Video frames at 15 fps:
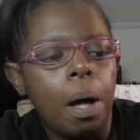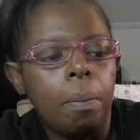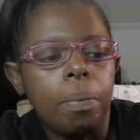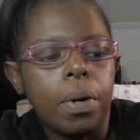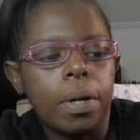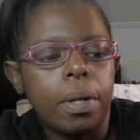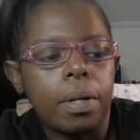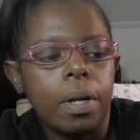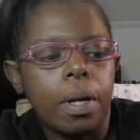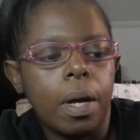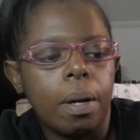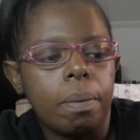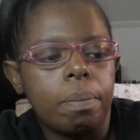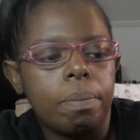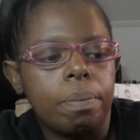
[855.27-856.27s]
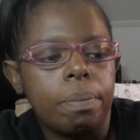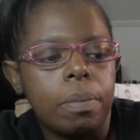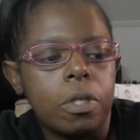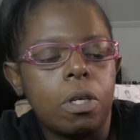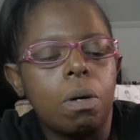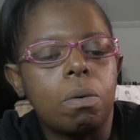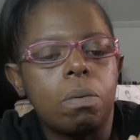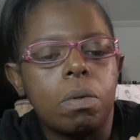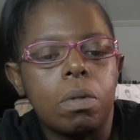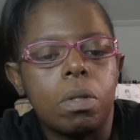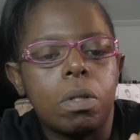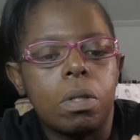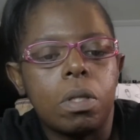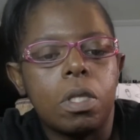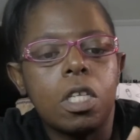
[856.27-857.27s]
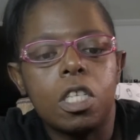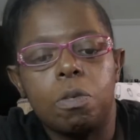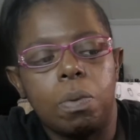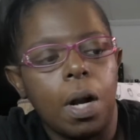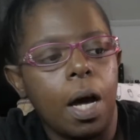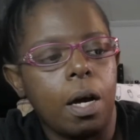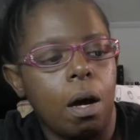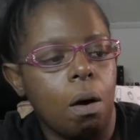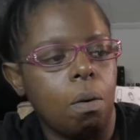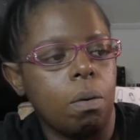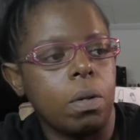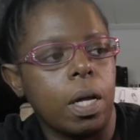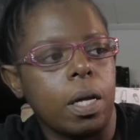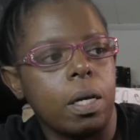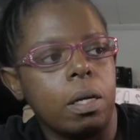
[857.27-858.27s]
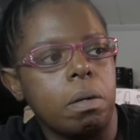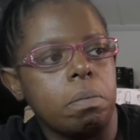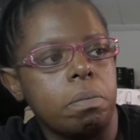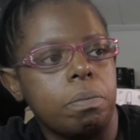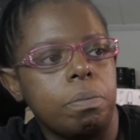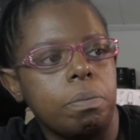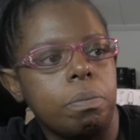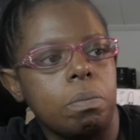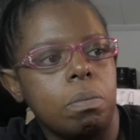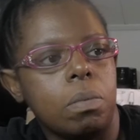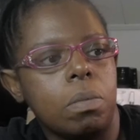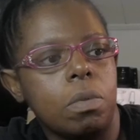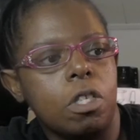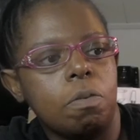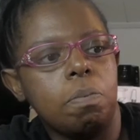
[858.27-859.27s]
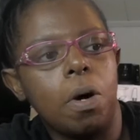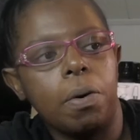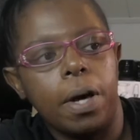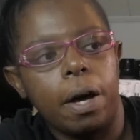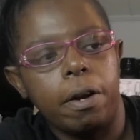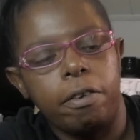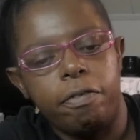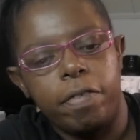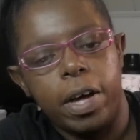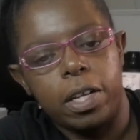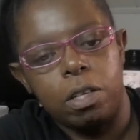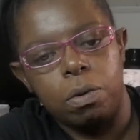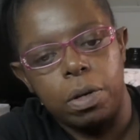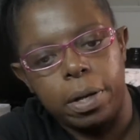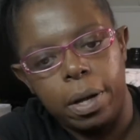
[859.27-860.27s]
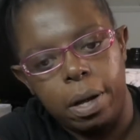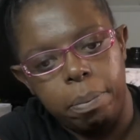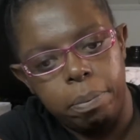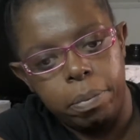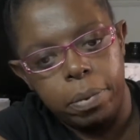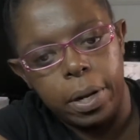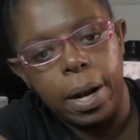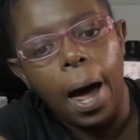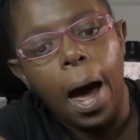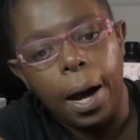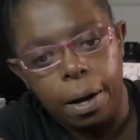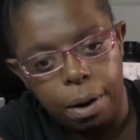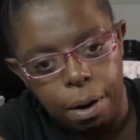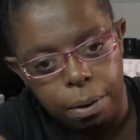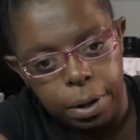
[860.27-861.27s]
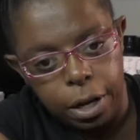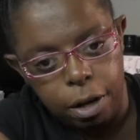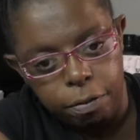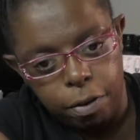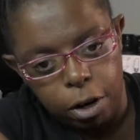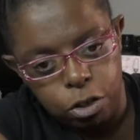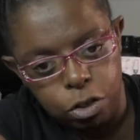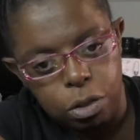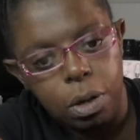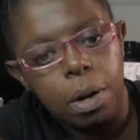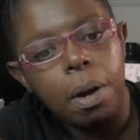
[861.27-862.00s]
But, um, so this is what I call like a smoke out effect on a cup. An alcohol ink version.